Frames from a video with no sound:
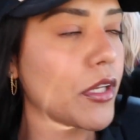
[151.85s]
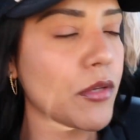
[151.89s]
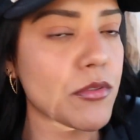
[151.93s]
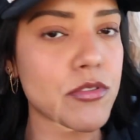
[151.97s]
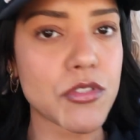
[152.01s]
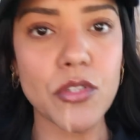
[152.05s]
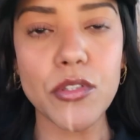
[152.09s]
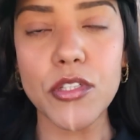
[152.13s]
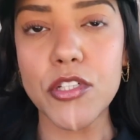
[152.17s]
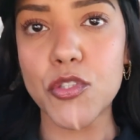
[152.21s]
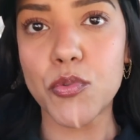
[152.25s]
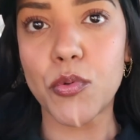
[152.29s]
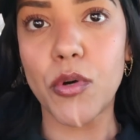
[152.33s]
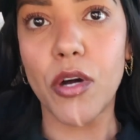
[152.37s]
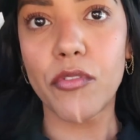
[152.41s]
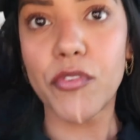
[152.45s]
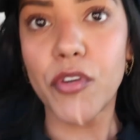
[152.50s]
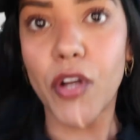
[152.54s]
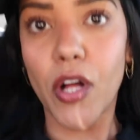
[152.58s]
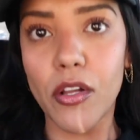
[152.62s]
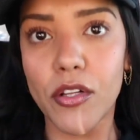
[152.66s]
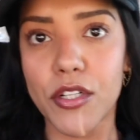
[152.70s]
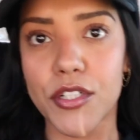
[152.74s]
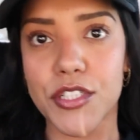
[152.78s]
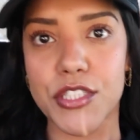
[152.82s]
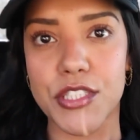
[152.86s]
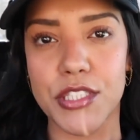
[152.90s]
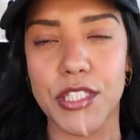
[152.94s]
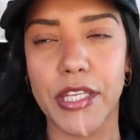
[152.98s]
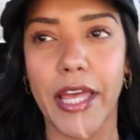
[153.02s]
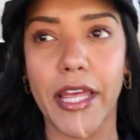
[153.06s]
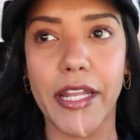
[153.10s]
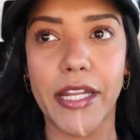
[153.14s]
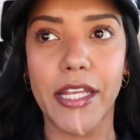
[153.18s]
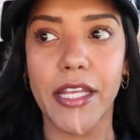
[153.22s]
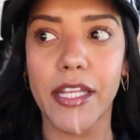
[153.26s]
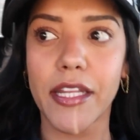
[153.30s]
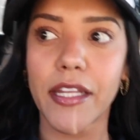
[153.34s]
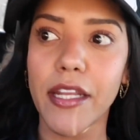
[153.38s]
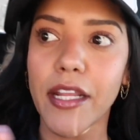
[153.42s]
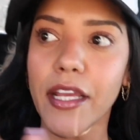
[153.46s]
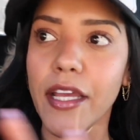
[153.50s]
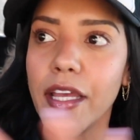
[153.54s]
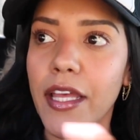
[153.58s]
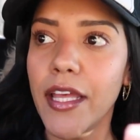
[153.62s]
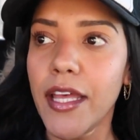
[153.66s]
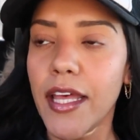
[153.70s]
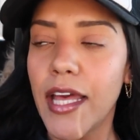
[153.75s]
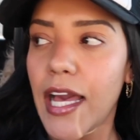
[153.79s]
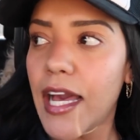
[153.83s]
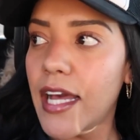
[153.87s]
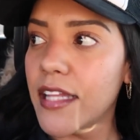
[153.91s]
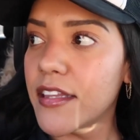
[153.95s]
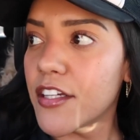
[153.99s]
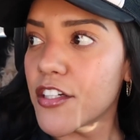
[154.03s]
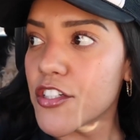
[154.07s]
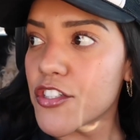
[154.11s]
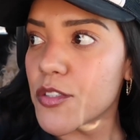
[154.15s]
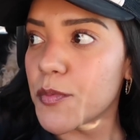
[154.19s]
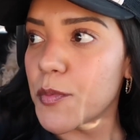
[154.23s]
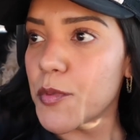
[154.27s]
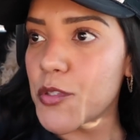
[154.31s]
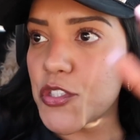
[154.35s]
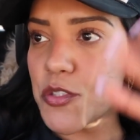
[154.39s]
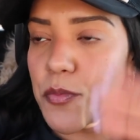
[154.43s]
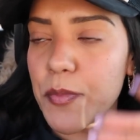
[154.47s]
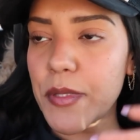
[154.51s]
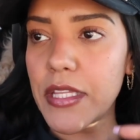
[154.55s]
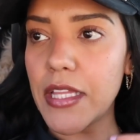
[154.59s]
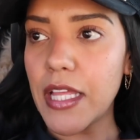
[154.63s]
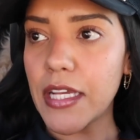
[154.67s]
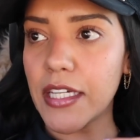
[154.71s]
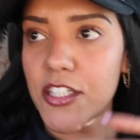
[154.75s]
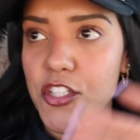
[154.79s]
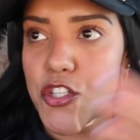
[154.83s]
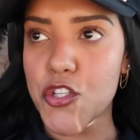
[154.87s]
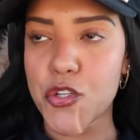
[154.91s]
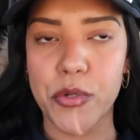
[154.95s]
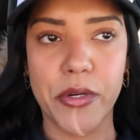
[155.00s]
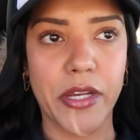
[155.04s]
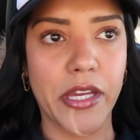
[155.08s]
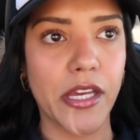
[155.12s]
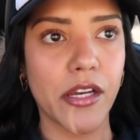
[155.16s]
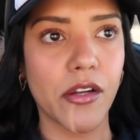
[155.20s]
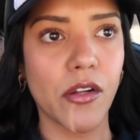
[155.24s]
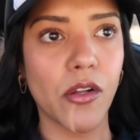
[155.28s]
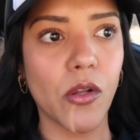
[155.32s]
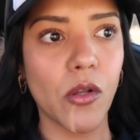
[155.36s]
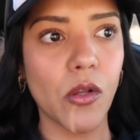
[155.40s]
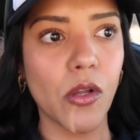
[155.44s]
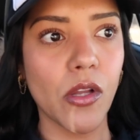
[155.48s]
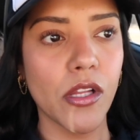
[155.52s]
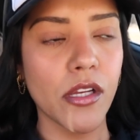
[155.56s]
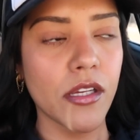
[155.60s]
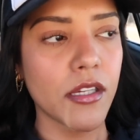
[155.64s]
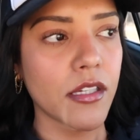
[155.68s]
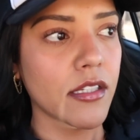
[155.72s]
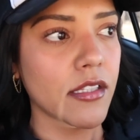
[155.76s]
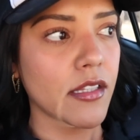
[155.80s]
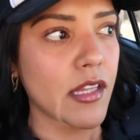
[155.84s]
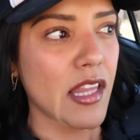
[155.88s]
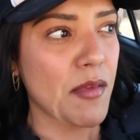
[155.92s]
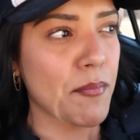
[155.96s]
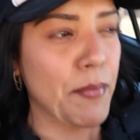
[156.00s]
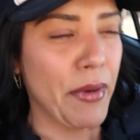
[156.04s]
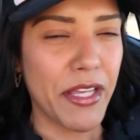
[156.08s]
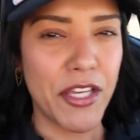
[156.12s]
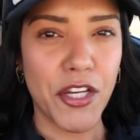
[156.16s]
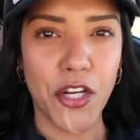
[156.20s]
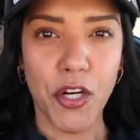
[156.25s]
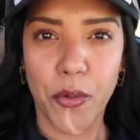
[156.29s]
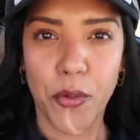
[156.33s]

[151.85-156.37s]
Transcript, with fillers: It was only $12 to get in, and there's supposed to be like a trail by a